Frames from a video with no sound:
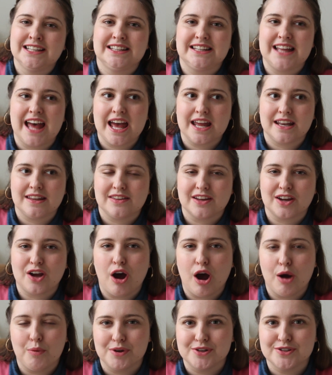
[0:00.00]
then the
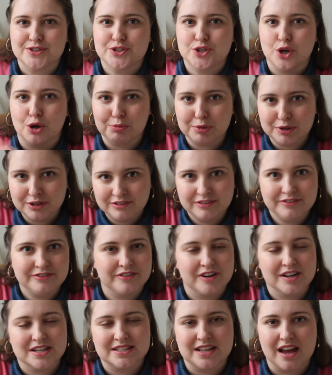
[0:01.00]
car won't stop
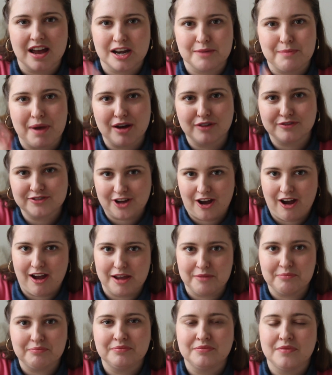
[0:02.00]
for a certain amount of
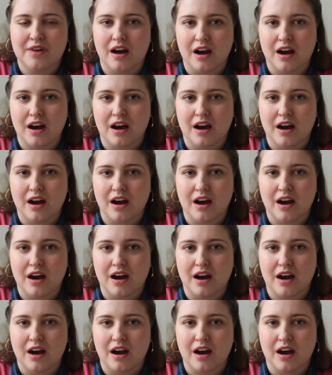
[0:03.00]
time